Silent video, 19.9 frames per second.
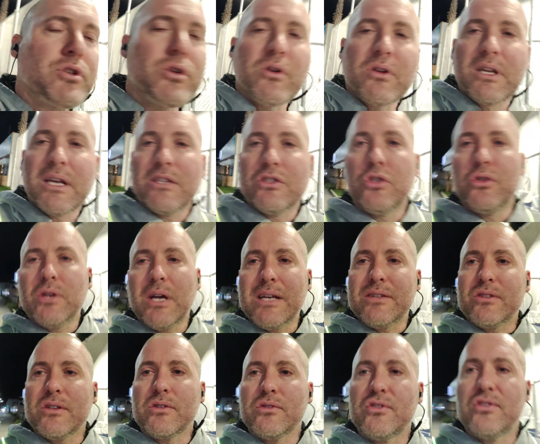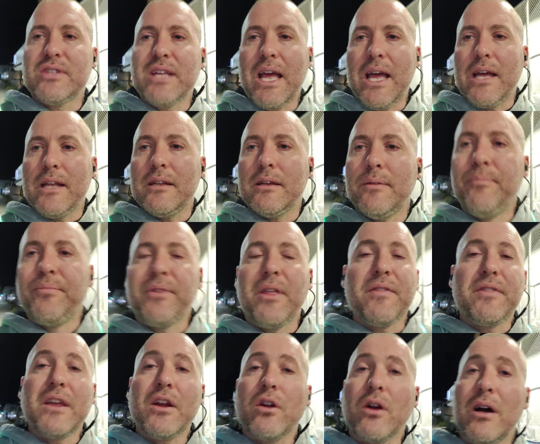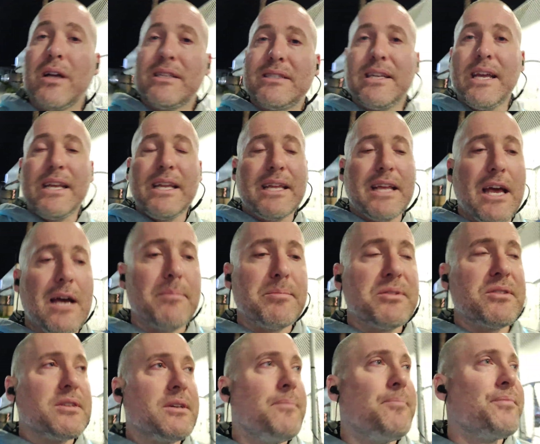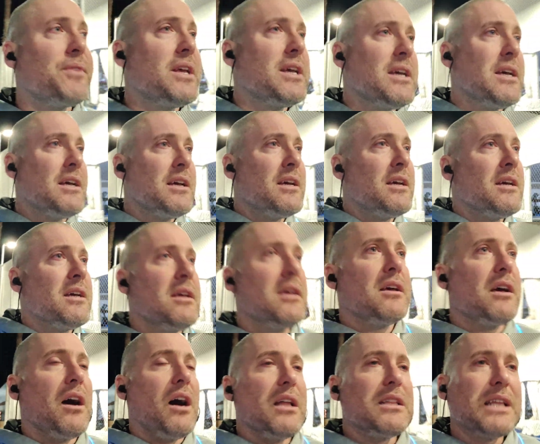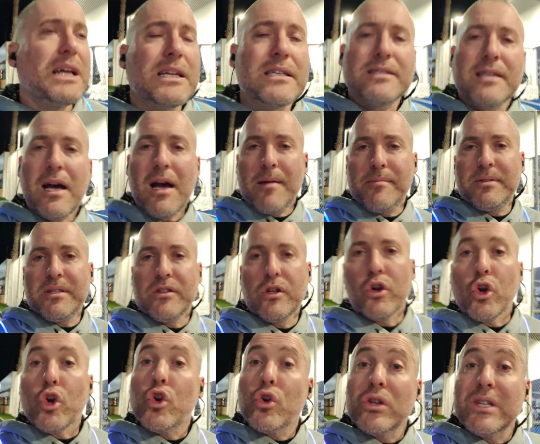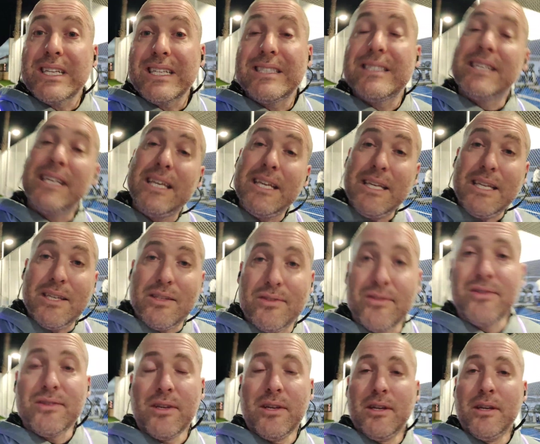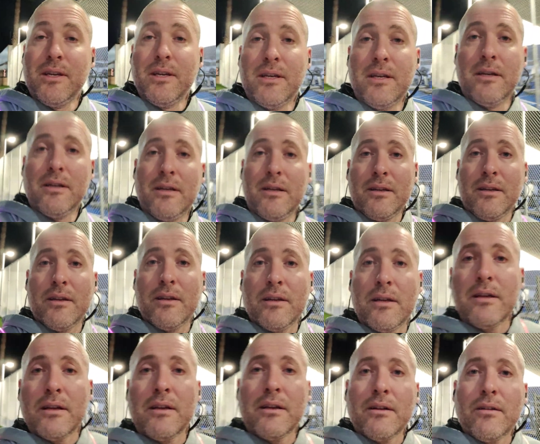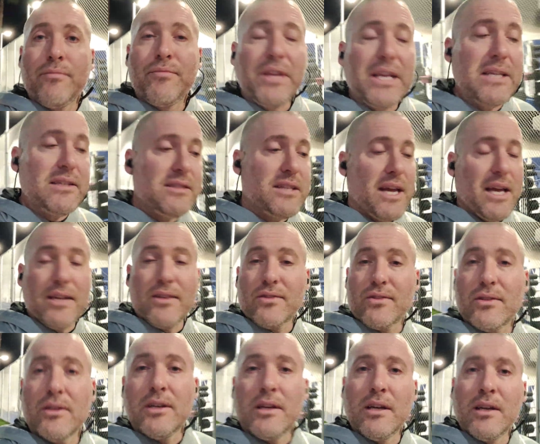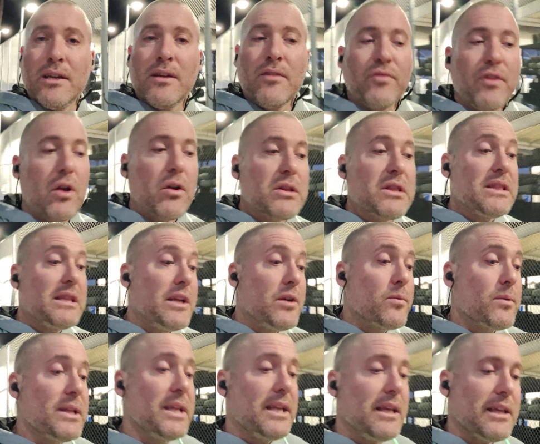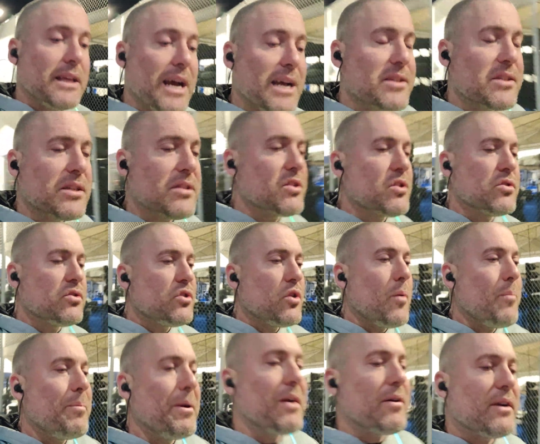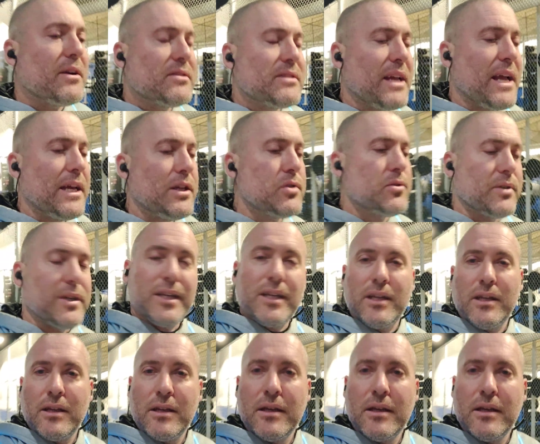You do you guys understand that they're on dating apps? A lot of times in their early teens. These days, they're literally guys because there's no barrier to entry.